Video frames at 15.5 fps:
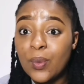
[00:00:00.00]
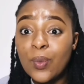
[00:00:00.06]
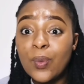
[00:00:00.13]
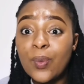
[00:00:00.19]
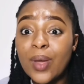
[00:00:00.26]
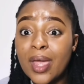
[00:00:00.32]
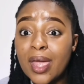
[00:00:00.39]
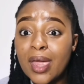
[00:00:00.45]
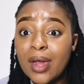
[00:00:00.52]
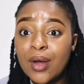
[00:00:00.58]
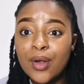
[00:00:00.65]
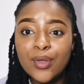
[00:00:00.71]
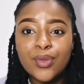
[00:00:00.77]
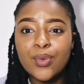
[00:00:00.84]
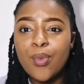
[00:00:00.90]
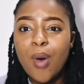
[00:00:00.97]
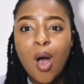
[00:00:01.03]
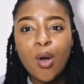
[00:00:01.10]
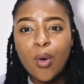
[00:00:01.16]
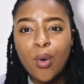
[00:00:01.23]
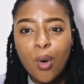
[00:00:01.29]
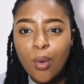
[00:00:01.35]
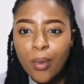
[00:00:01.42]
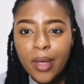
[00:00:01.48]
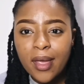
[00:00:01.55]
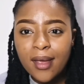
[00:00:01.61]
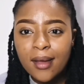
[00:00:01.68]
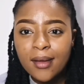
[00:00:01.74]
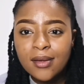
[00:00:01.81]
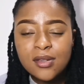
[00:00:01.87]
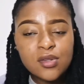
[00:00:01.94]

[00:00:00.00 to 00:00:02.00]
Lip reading: where you are going.